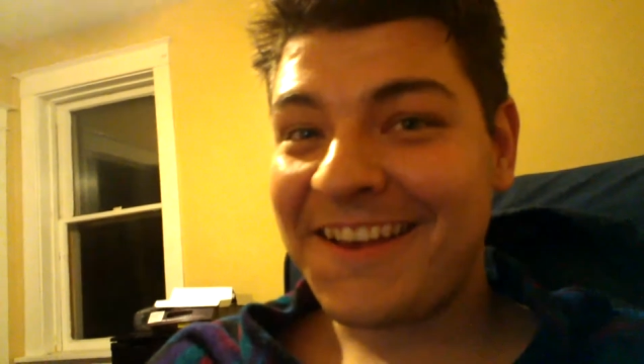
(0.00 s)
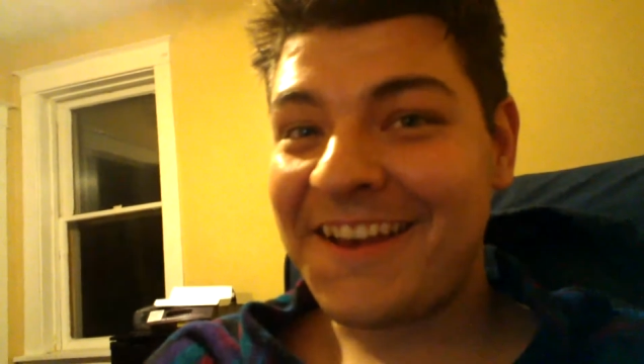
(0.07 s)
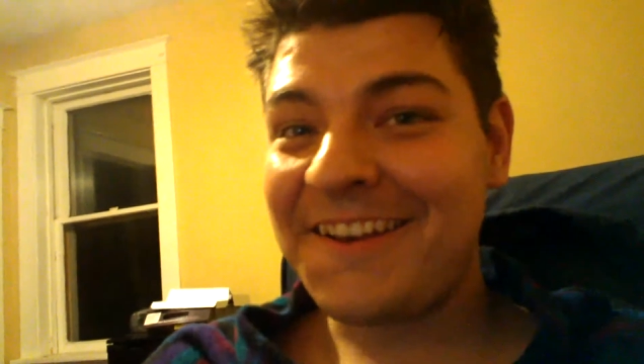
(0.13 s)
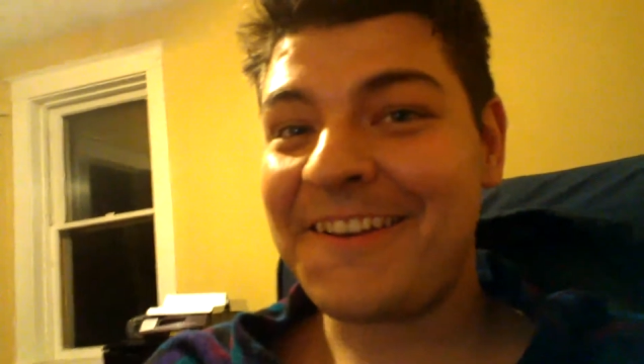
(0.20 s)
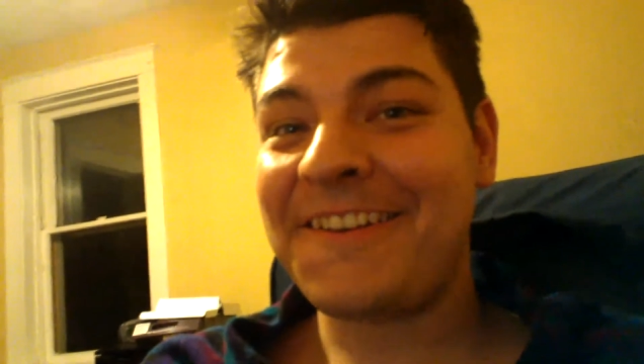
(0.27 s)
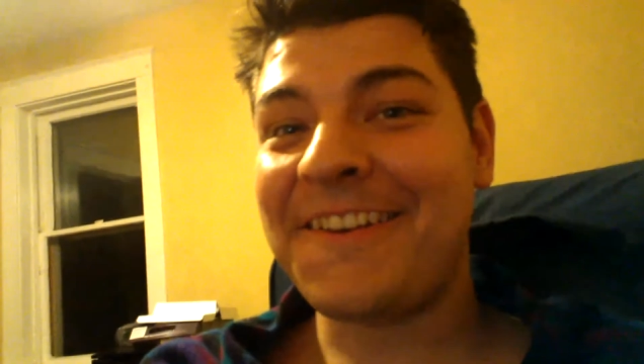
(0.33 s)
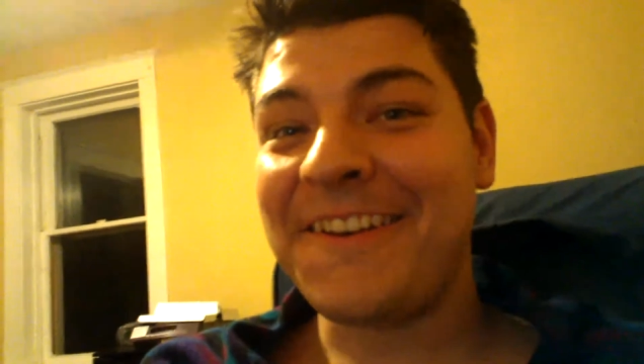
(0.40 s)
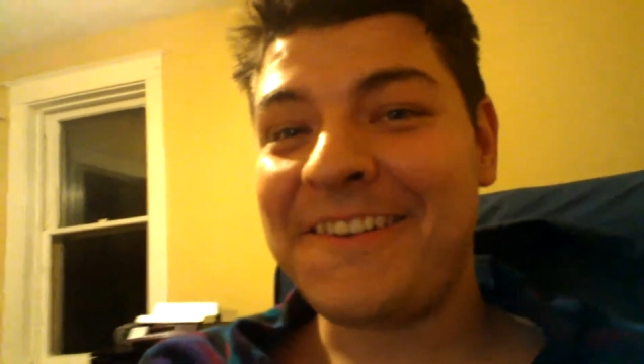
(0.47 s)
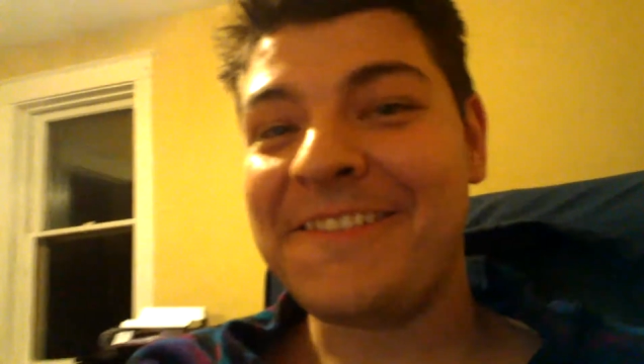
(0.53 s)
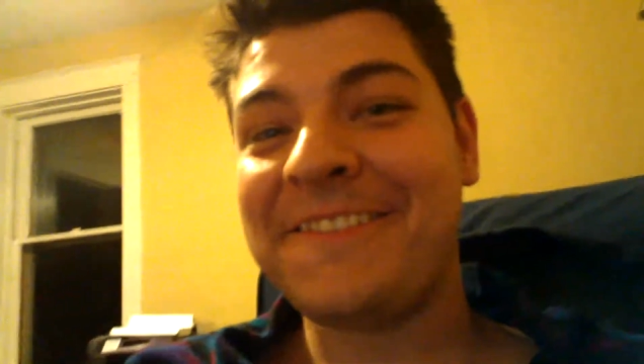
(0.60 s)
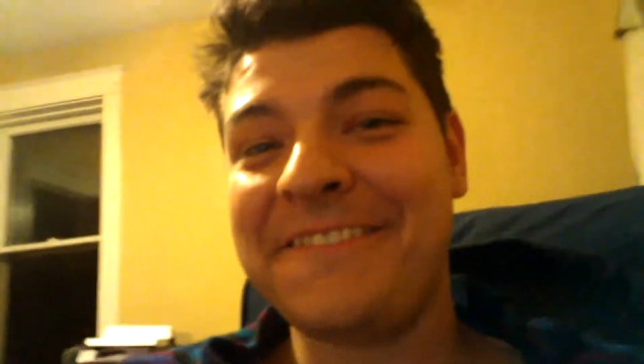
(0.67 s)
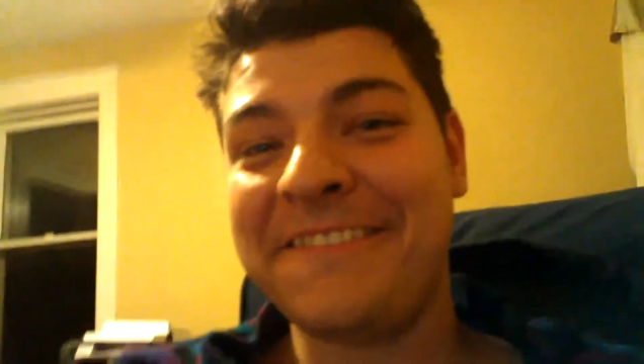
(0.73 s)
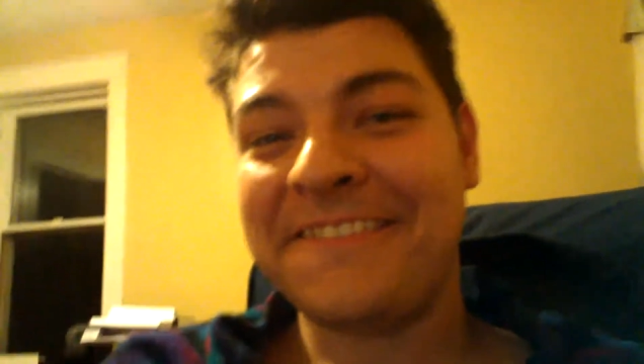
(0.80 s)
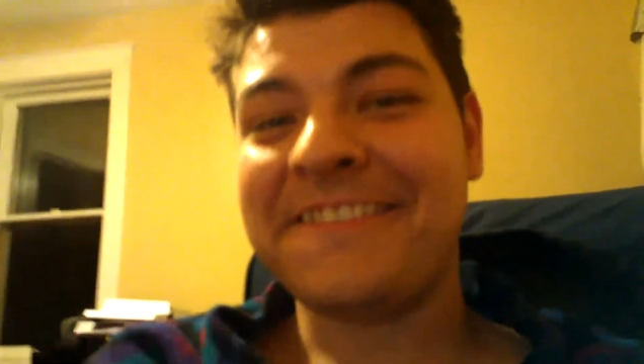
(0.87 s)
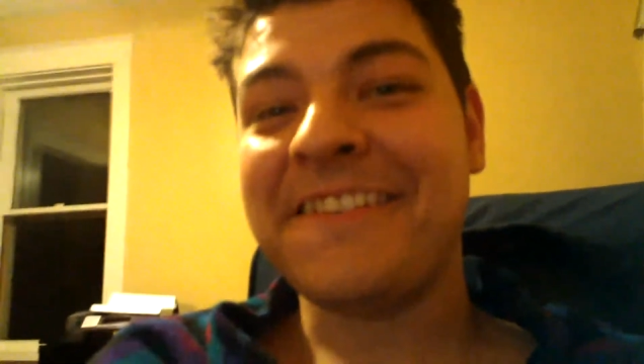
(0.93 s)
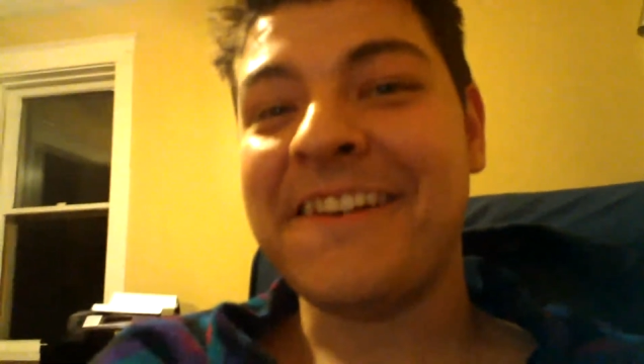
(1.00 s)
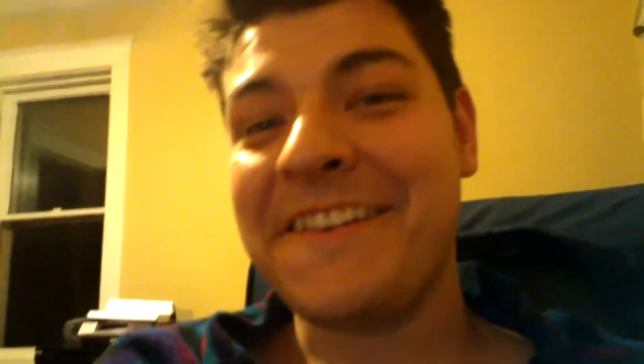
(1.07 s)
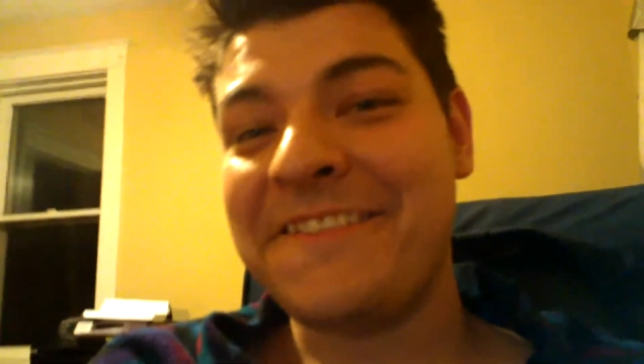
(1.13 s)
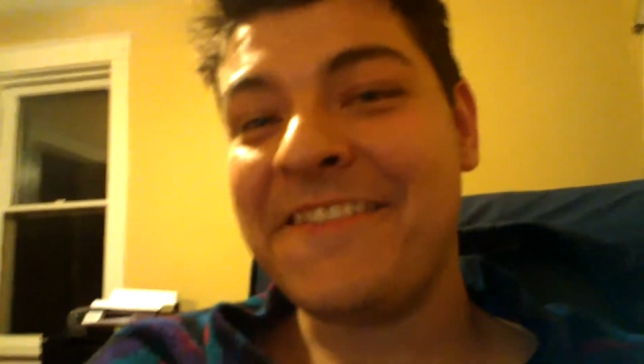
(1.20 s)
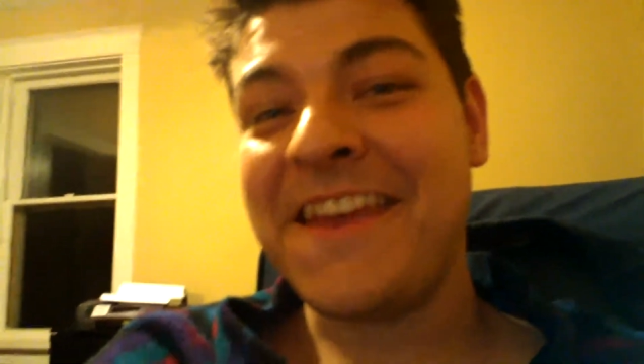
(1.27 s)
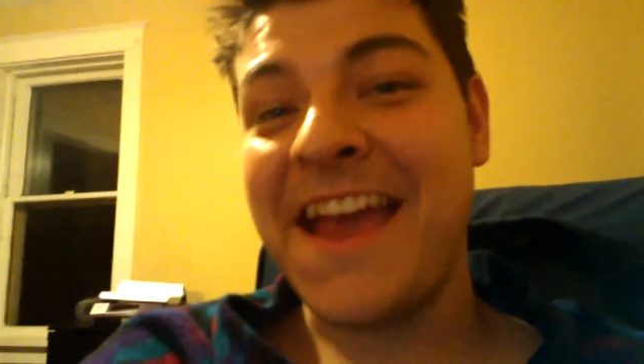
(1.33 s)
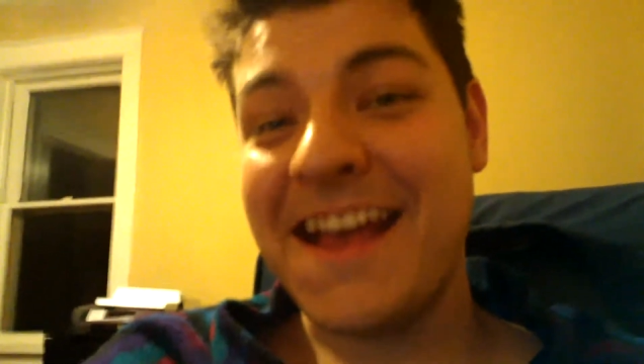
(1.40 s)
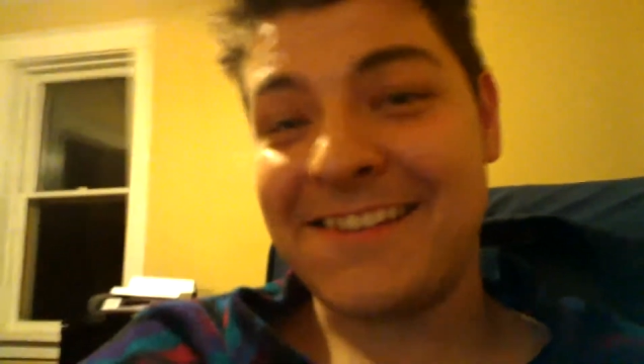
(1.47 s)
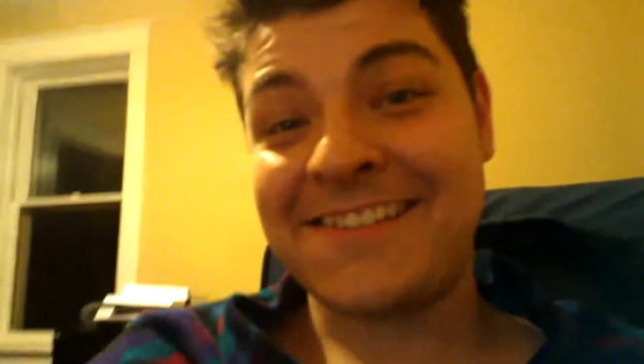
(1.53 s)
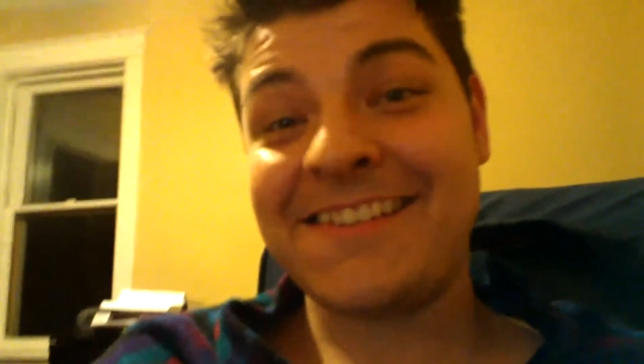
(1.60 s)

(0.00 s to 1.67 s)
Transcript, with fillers: of, of the ass